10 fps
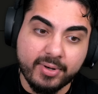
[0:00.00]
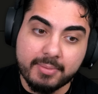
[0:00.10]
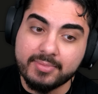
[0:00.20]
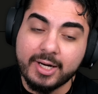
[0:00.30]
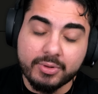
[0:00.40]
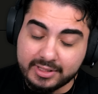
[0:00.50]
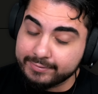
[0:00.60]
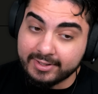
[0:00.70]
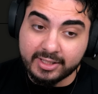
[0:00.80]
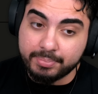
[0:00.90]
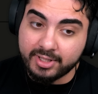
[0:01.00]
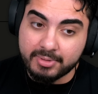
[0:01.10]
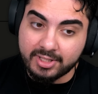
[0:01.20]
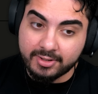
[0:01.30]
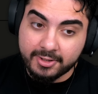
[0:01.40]
him- I would definitely put him
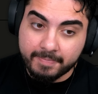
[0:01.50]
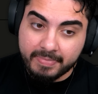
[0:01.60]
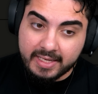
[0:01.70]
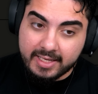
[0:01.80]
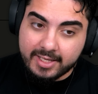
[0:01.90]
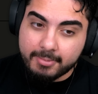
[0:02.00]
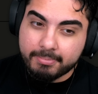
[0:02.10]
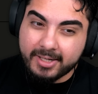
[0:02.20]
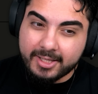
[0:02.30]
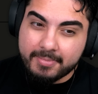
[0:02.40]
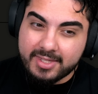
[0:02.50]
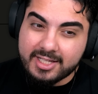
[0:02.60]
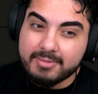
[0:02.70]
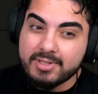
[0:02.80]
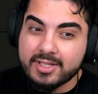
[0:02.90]
here. But I'm
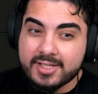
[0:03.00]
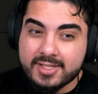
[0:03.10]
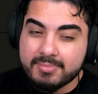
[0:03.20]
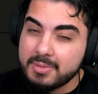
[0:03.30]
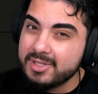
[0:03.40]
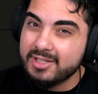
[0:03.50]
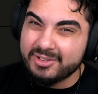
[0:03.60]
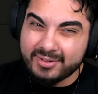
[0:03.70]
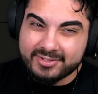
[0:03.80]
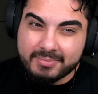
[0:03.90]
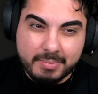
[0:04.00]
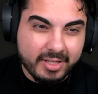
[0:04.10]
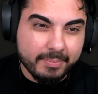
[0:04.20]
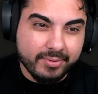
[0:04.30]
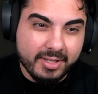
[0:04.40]
thinking because maybe the him, maybe
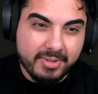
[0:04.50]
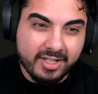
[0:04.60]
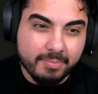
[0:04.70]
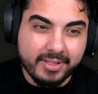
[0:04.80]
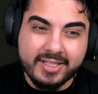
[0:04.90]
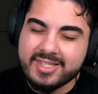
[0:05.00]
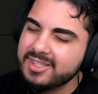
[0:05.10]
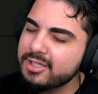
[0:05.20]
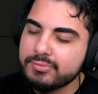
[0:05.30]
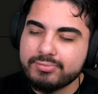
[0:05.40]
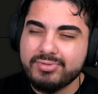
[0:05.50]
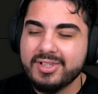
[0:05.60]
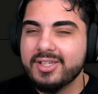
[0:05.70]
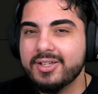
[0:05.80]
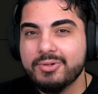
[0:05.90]
I'll put him here, but he's still
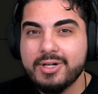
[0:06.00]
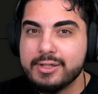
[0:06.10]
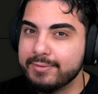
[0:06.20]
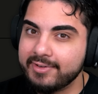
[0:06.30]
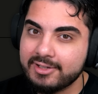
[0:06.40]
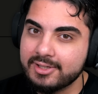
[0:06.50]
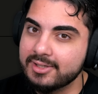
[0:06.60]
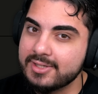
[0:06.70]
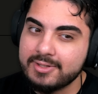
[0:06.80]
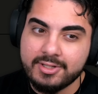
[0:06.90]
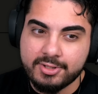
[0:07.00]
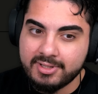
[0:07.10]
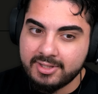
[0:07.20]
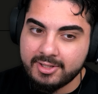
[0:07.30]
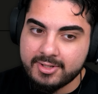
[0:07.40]
really annoying to fight against. you know
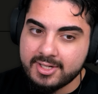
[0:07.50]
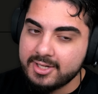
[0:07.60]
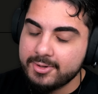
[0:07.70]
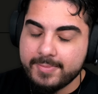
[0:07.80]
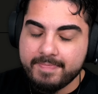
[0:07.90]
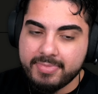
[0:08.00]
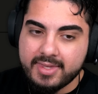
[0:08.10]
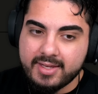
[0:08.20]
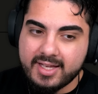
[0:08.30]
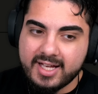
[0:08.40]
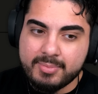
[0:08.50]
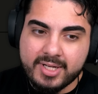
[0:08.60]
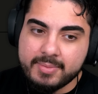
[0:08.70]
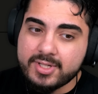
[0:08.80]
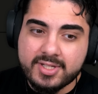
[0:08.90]
what? I'm,
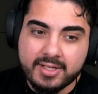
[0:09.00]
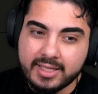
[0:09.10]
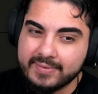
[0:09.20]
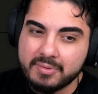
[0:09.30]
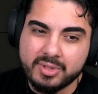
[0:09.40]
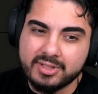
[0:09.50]
I'm just gonna leave him on